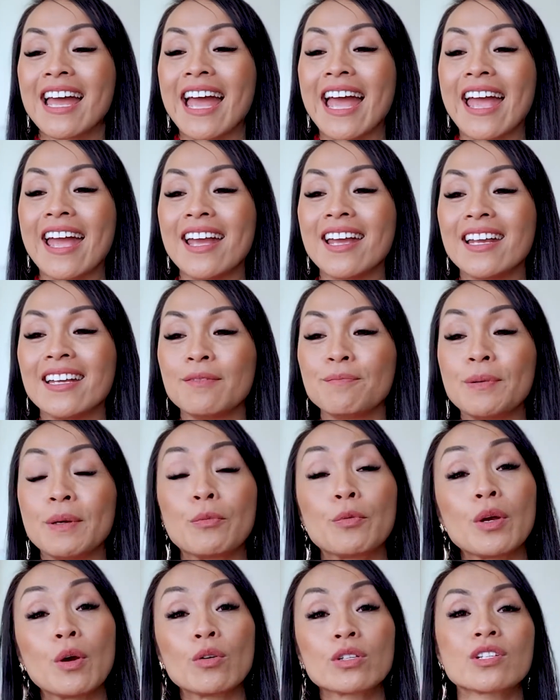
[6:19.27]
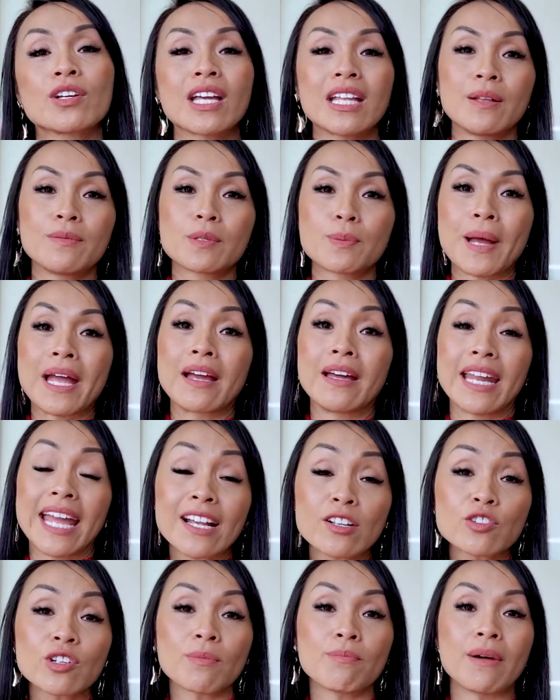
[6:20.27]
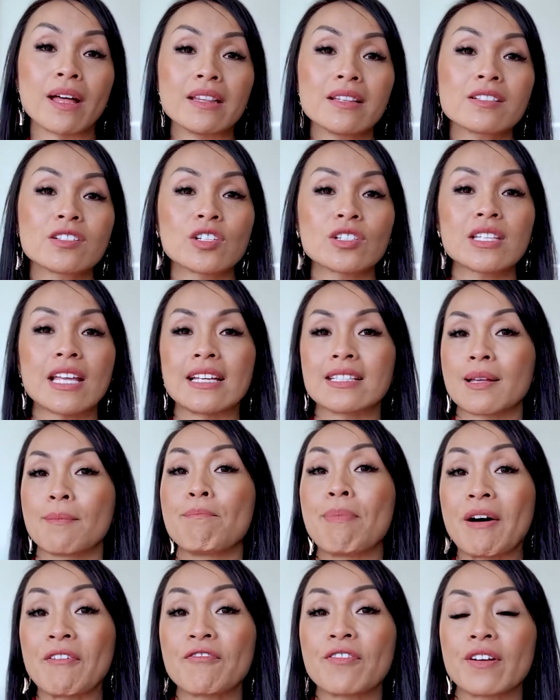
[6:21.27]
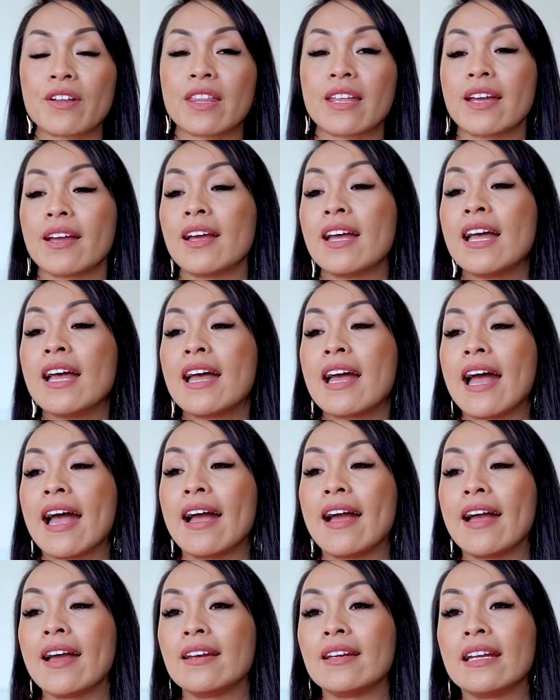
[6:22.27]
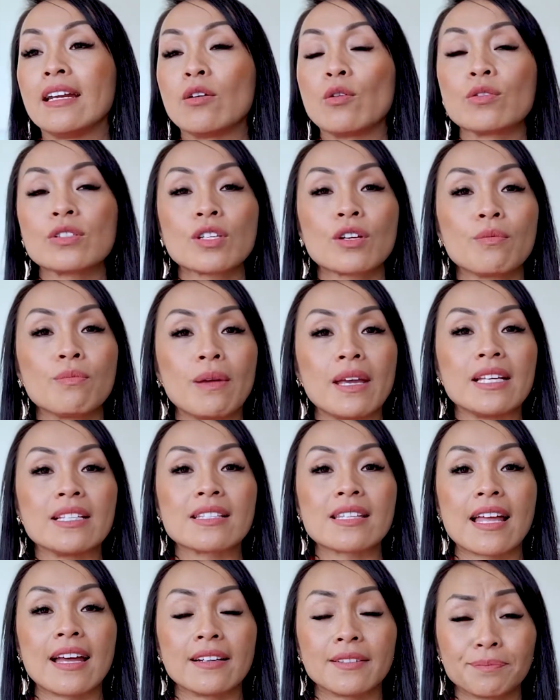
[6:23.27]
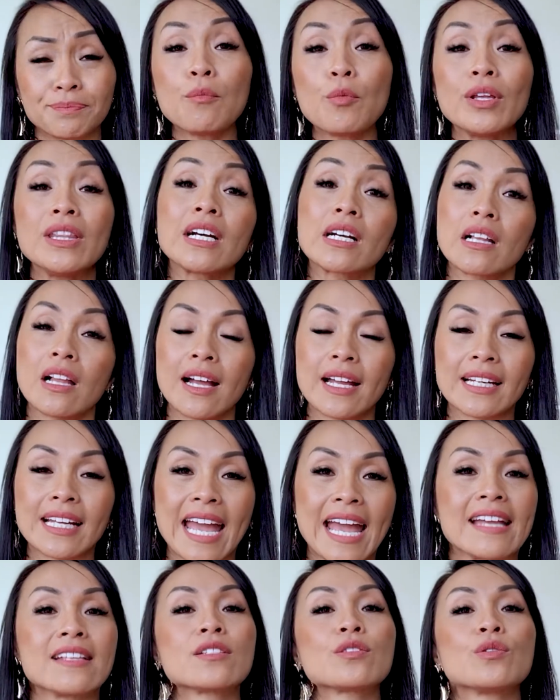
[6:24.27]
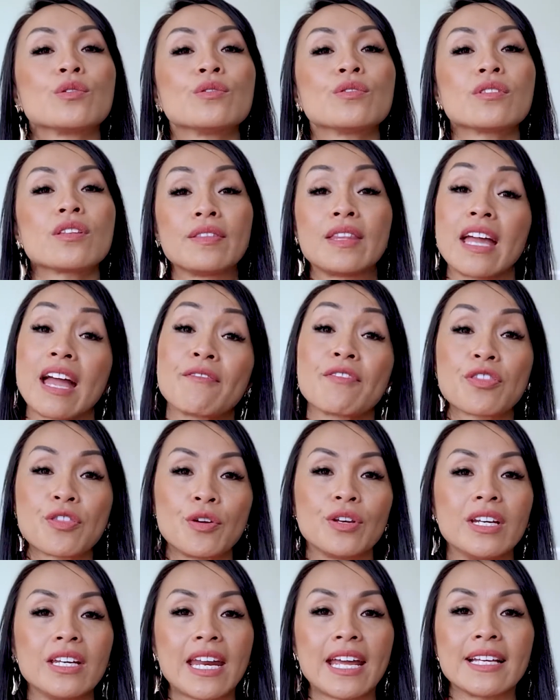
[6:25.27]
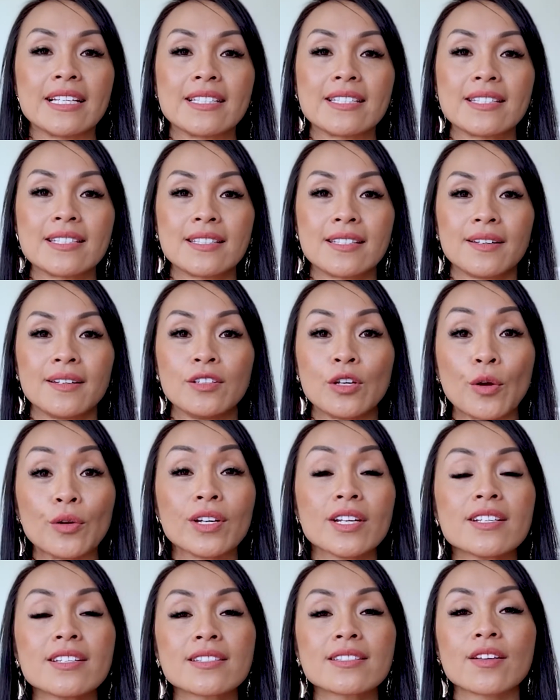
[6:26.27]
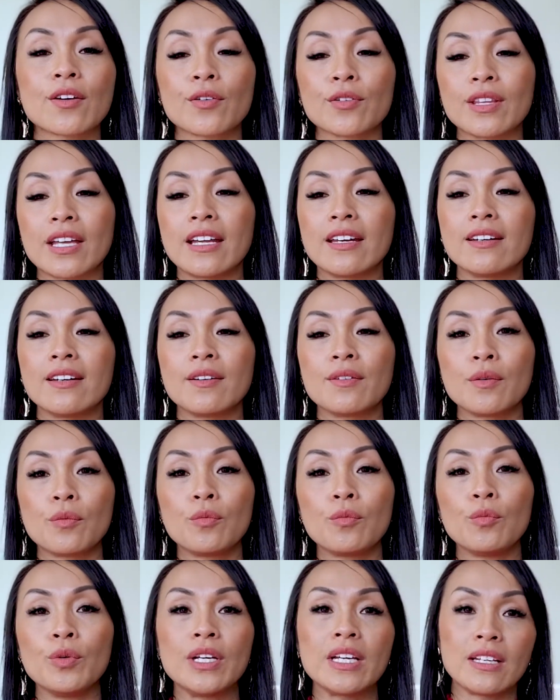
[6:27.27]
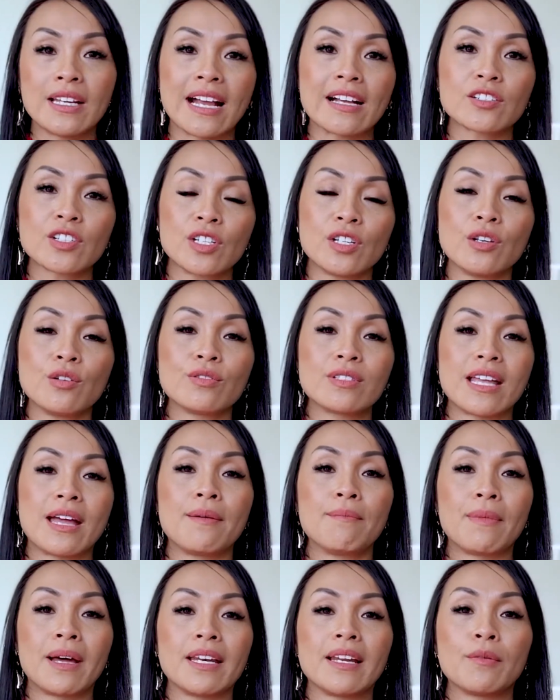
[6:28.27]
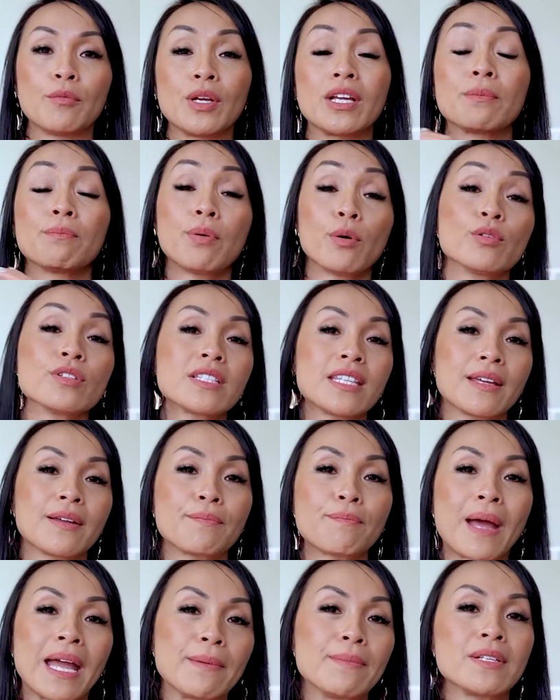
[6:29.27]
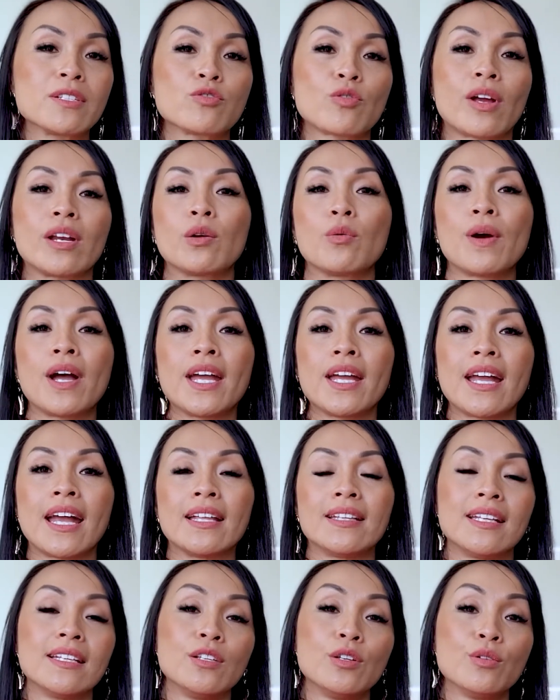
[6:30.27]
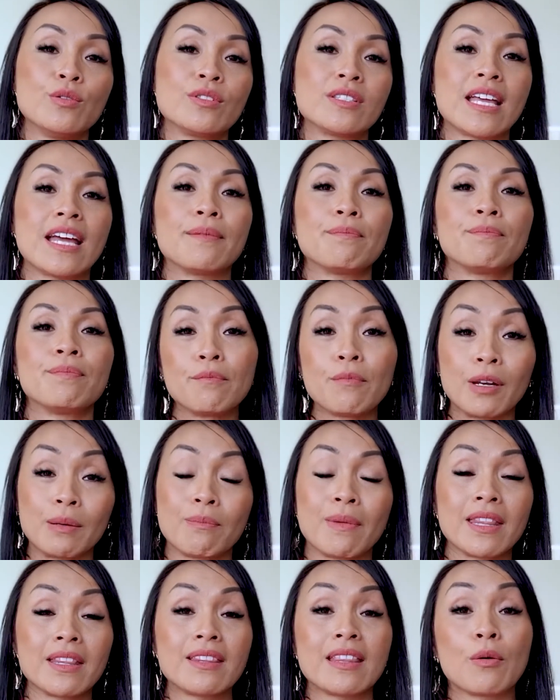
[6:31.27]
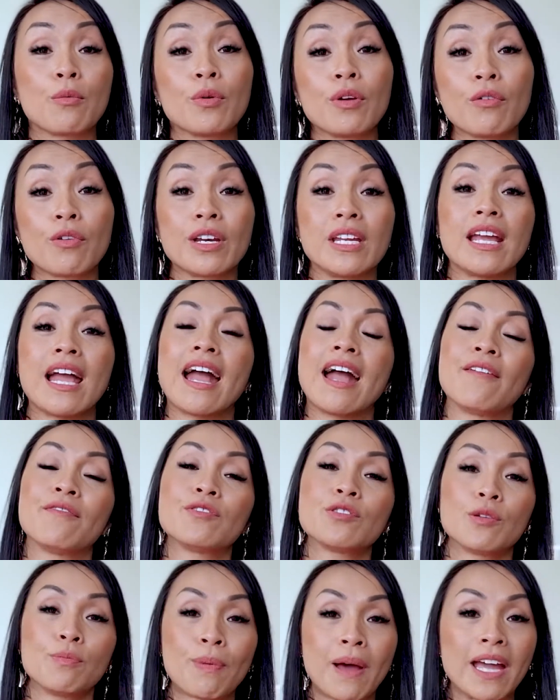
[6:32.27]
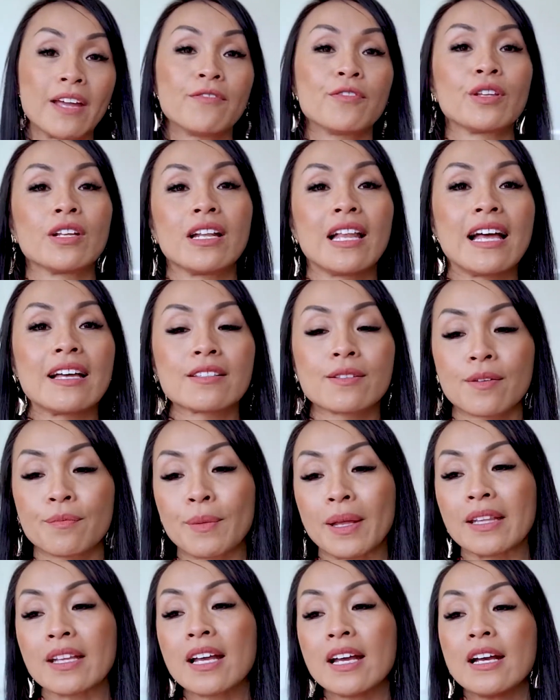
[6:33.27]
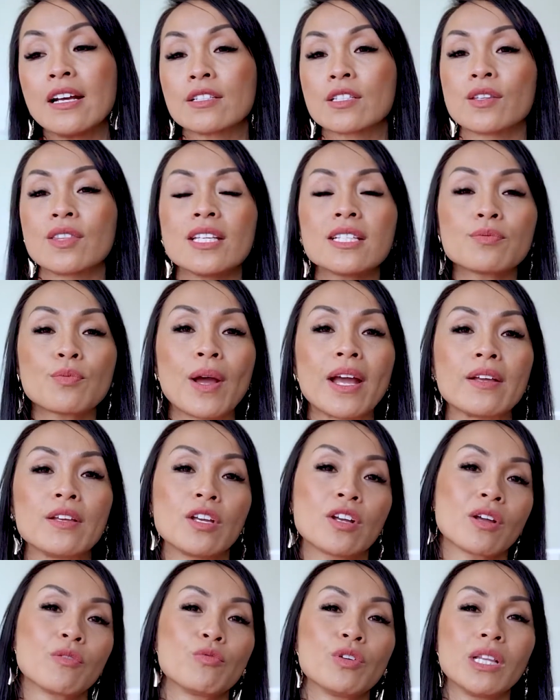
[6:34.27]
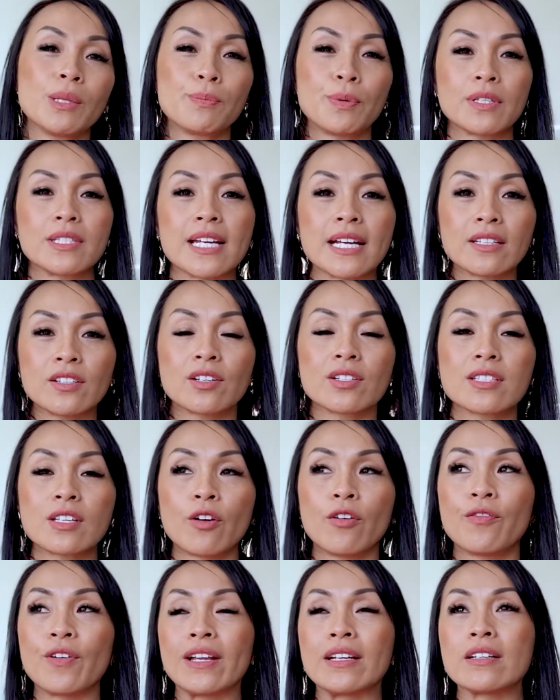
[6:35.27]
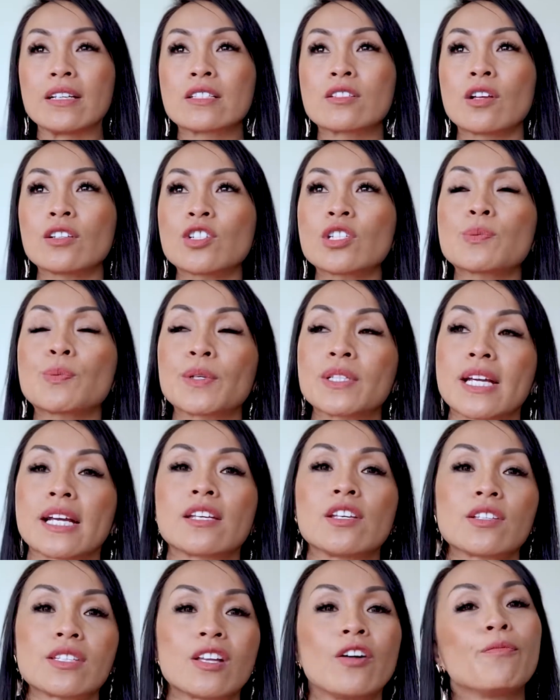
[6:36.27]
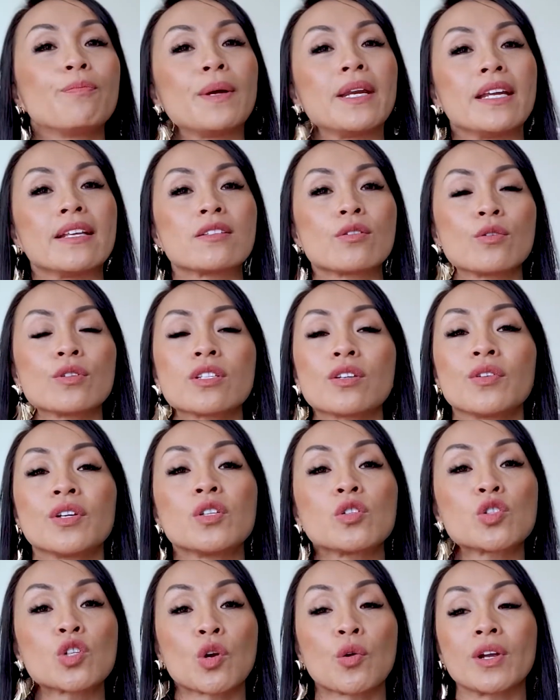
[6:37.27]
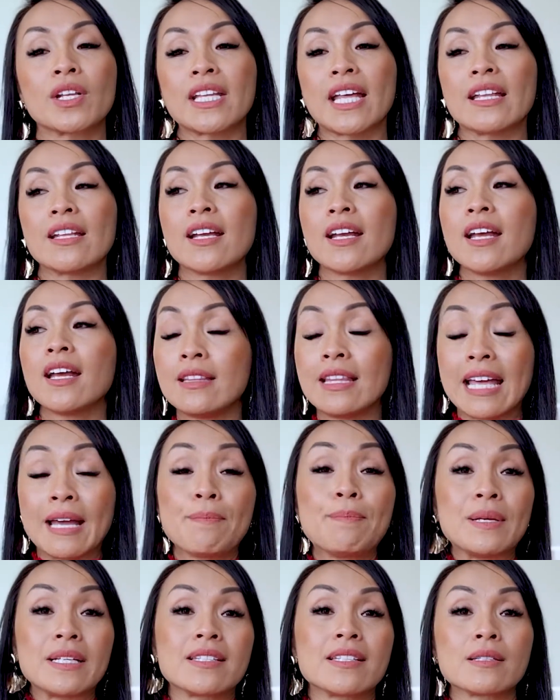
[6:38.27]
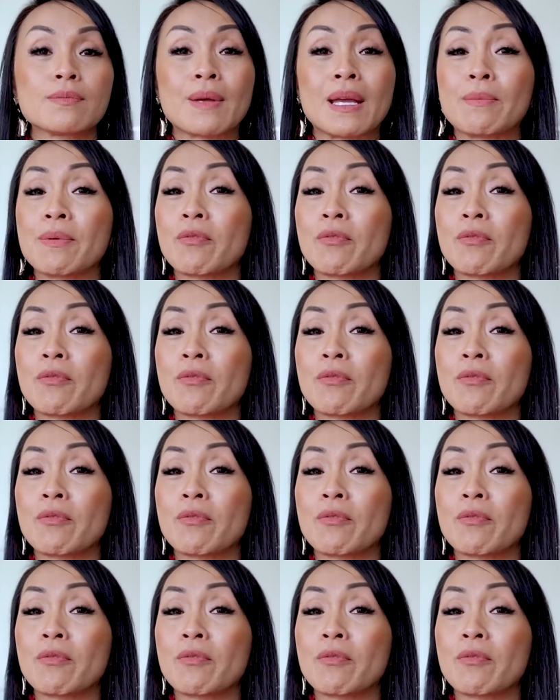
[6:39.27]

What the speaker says: And we also get them to pay an extra month just as a buffer there. And it also means that when the client cancels, they have 30 days notice. So then we can actually use that month. We can pause their payment straight away and then use that 1 month that we already have to pay for the last month. So this way you can really protect yourself. And it's not just protect yourself, but it's also ensuring that their business, maybe